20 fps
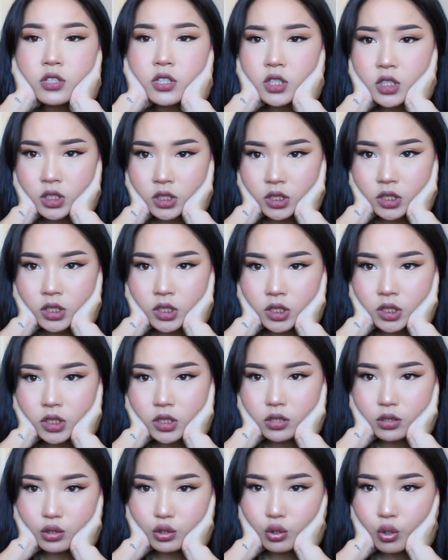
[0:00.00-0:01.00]

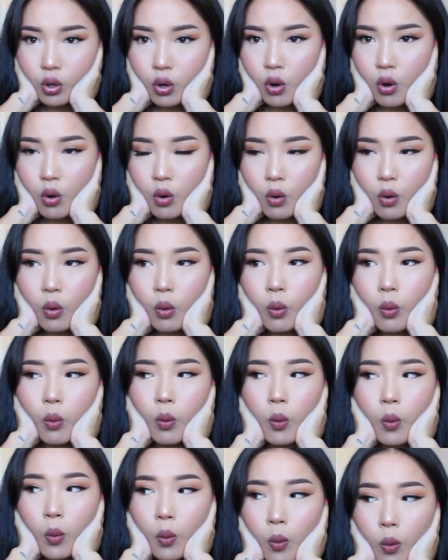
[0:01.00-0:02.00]
Yeah,
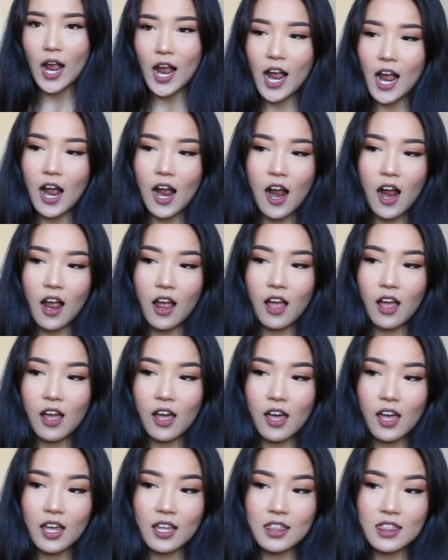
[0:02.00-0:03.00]
so
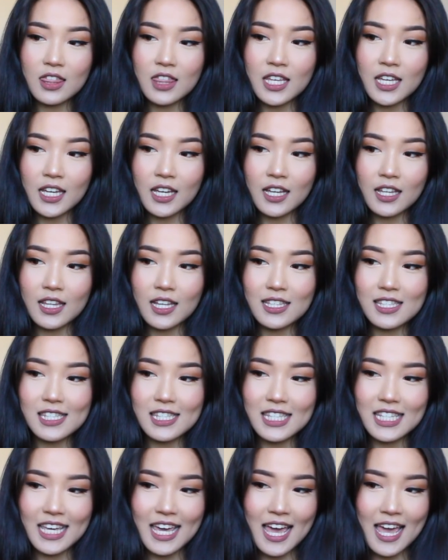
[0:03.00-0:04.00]
I think that's
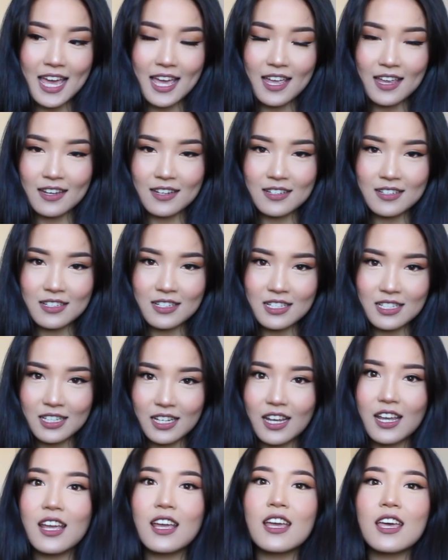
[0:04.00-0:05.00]
the end
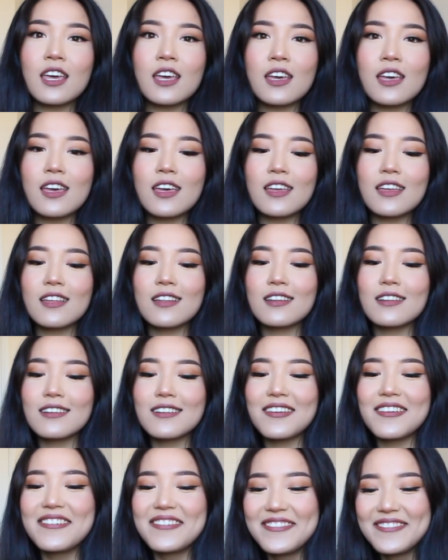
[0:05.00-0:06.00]
and